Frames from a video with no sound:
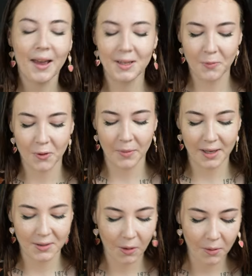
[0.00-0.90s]
It's brought
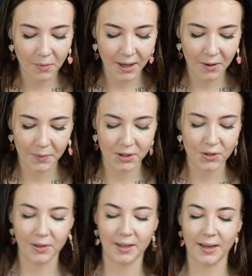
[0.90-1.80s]
me so many
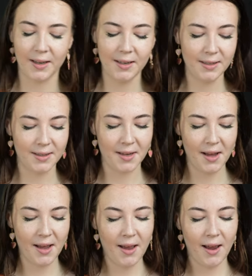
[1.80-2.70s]
opportunities,
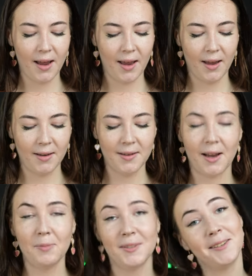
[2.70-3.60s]
and
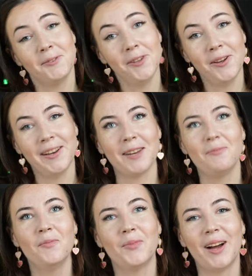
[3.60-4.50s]
I'm still learning,
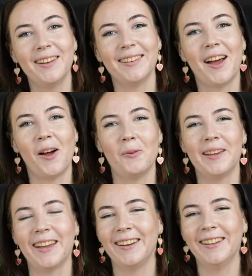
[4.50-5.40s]
but I'll be
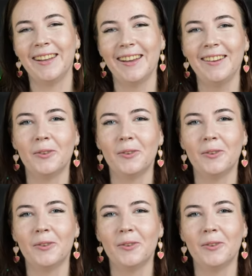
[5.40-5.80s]
getting there.